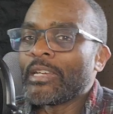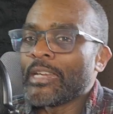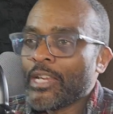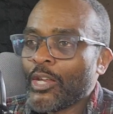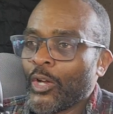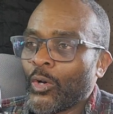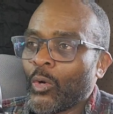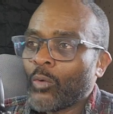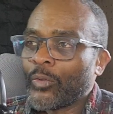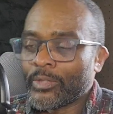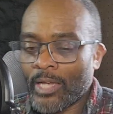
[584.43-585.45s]
near
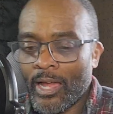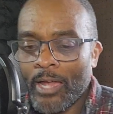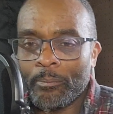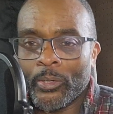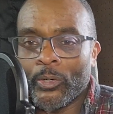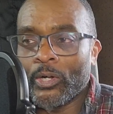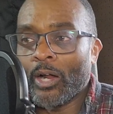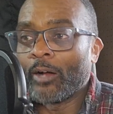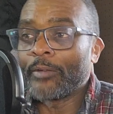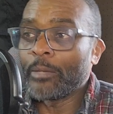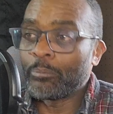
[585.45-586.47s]
the time period
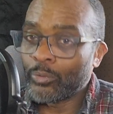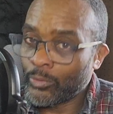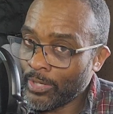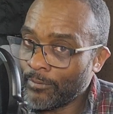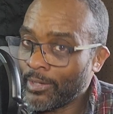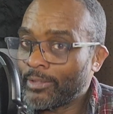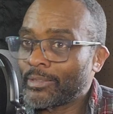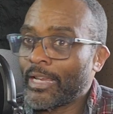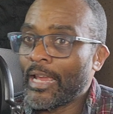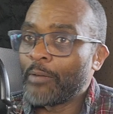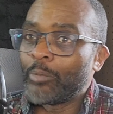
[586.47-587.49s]
of a previous
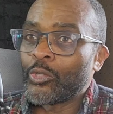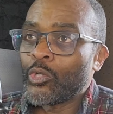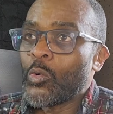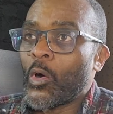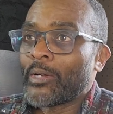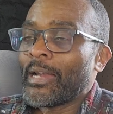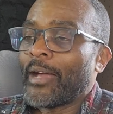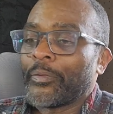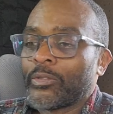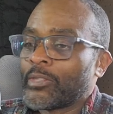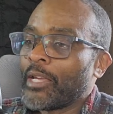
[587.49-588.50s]
game, but you are
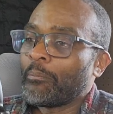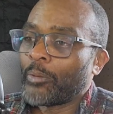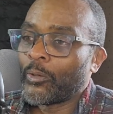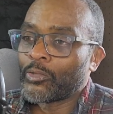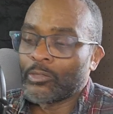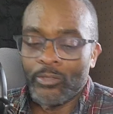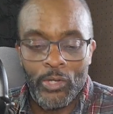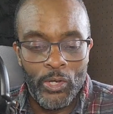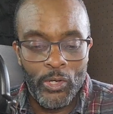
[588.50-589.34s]
not the same person